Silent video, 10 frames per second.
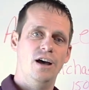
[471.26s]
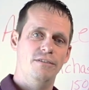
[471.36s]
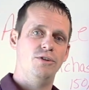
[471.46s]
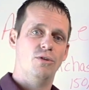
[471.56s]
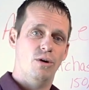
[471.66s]

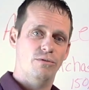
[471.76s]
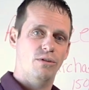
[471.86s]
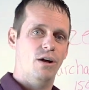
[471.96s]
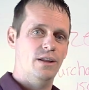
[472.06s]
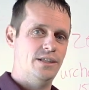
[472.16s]
of your
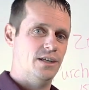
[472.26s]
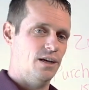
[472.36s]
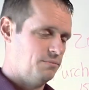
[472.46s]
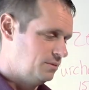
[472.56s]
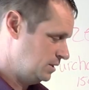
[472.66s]
overall
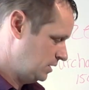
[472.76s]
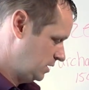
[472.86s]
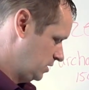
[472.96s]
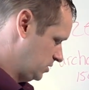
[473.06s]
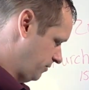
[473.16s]
income.
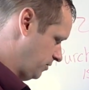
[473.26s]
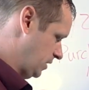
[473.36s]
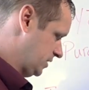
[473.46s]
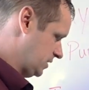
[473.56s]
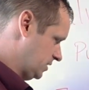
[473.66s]
So
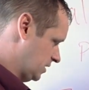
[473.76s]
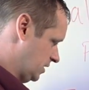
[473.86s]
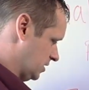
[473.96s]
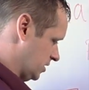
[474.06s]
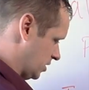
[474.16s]
for this
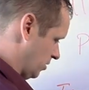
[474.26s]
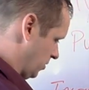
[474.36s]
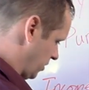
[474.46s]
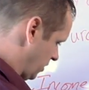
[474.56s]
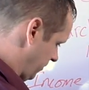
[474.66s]
instance, let's go with